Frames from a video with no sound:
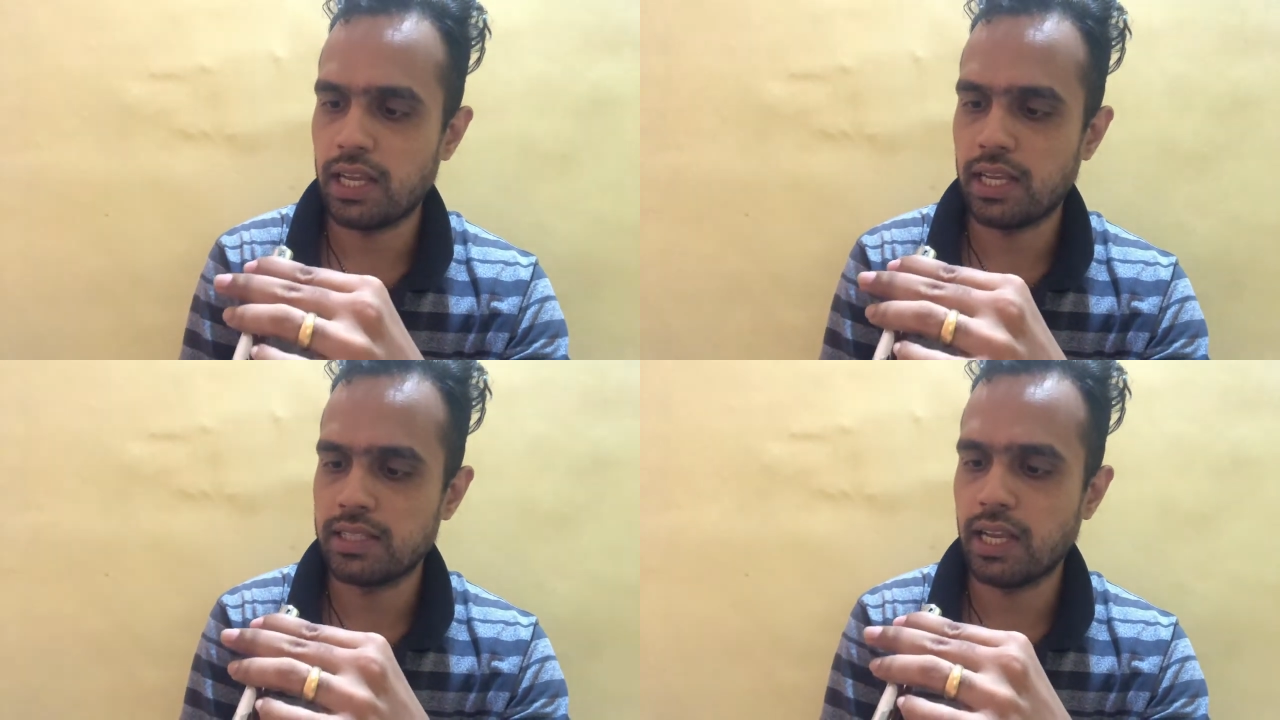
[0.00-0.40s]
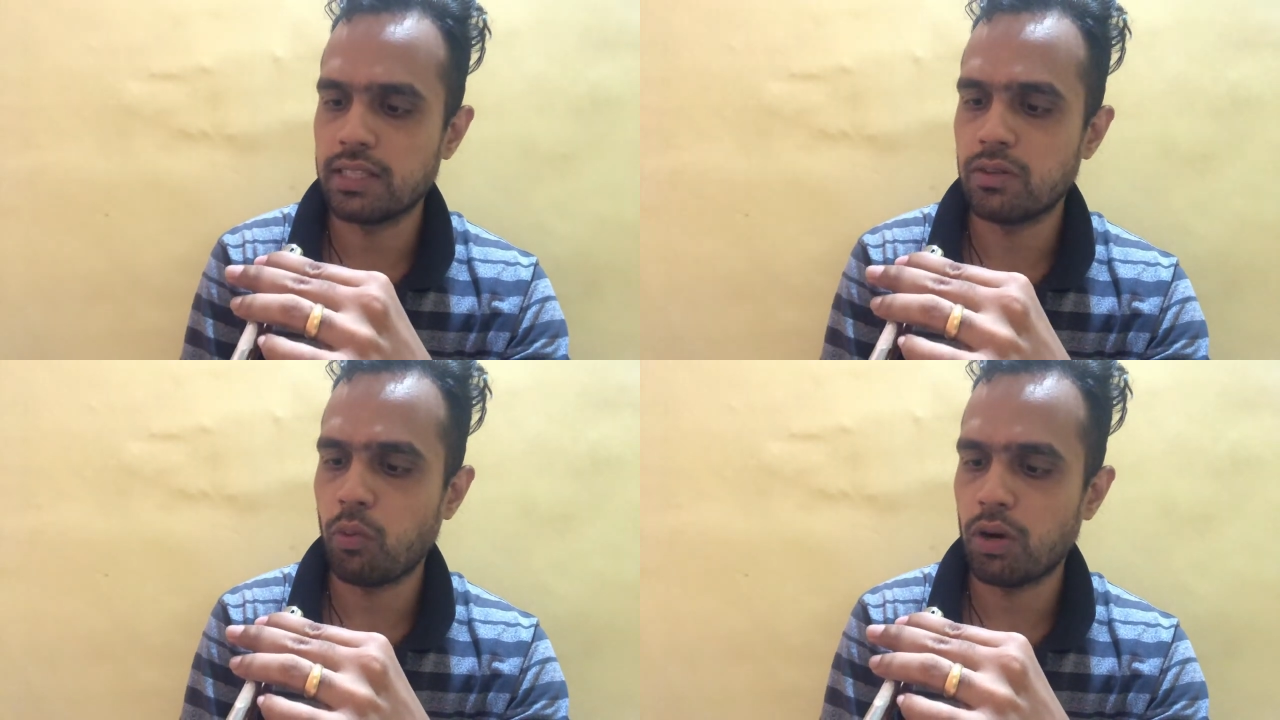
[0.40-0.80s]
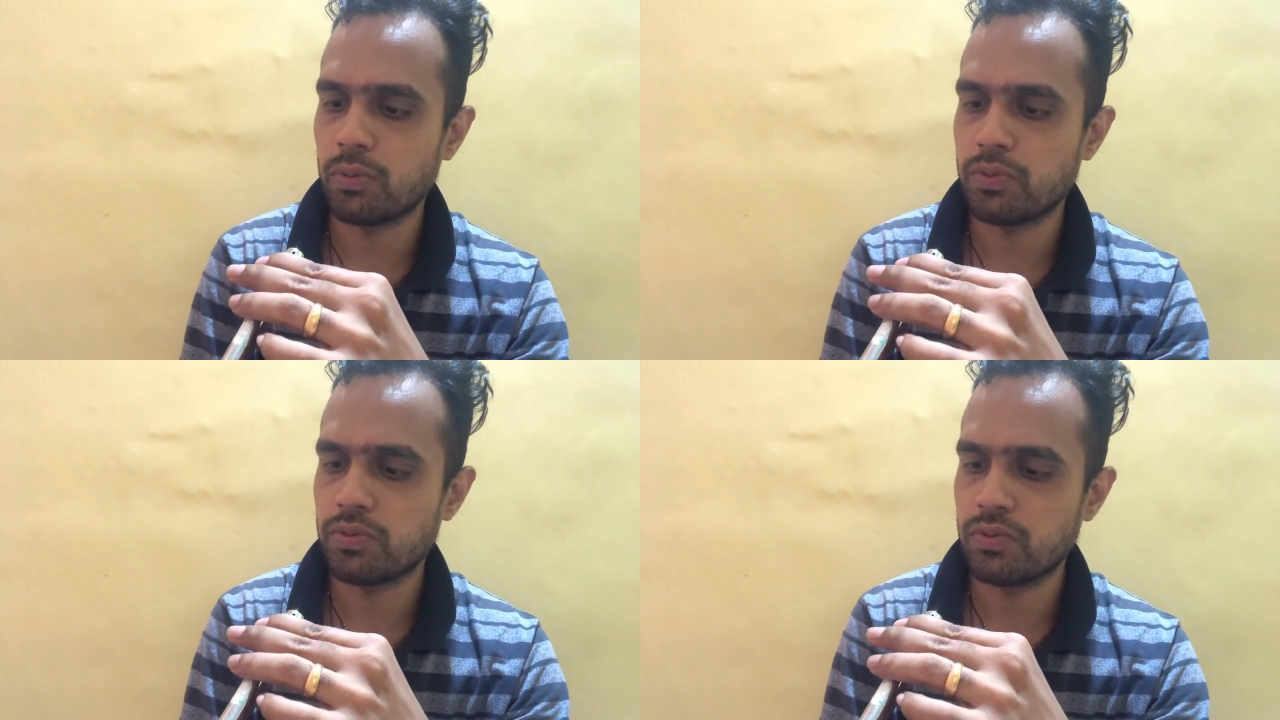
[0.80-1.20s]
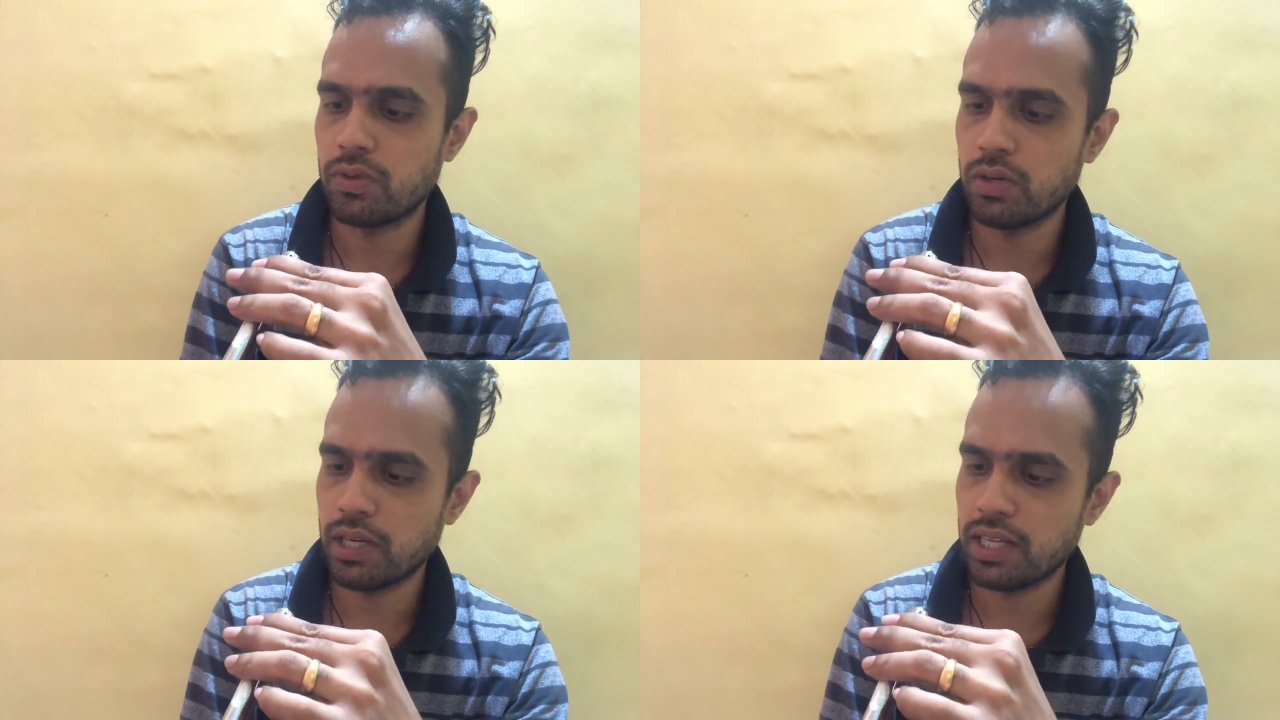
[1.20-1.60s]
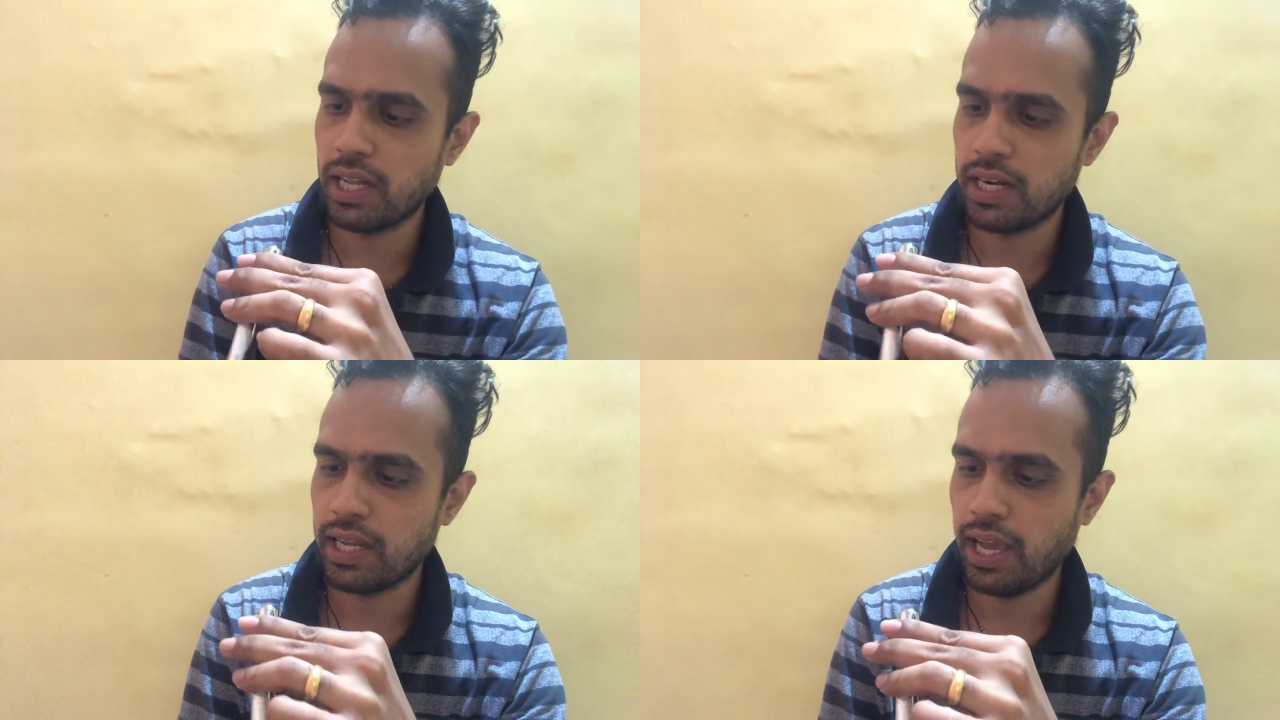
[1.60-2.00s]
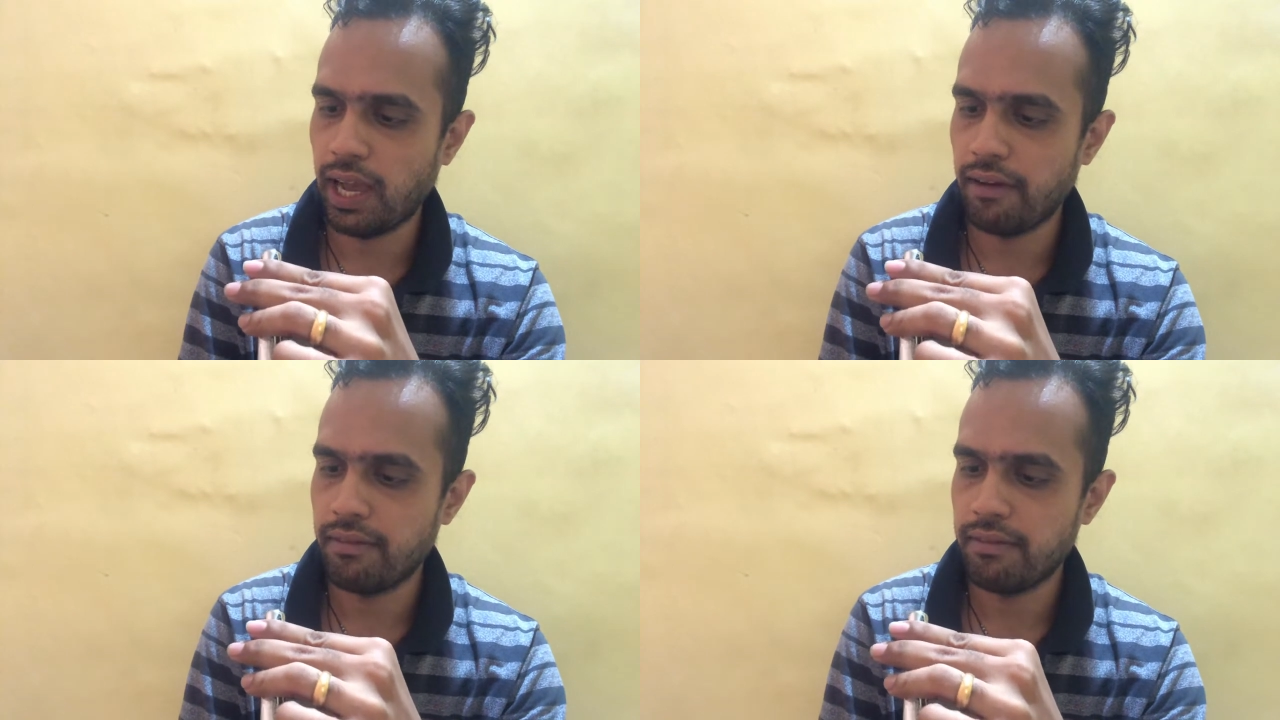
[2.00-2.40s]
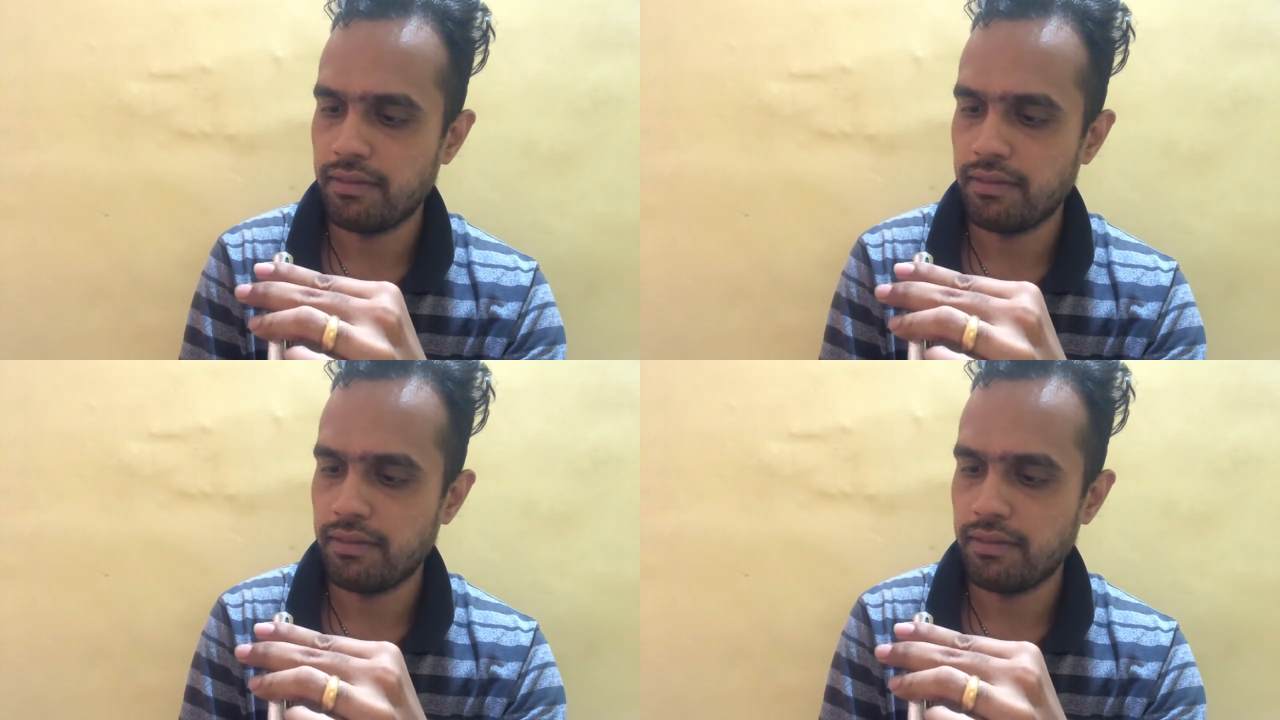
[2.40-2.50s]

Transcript: I guess that's a waterproof coating that they have,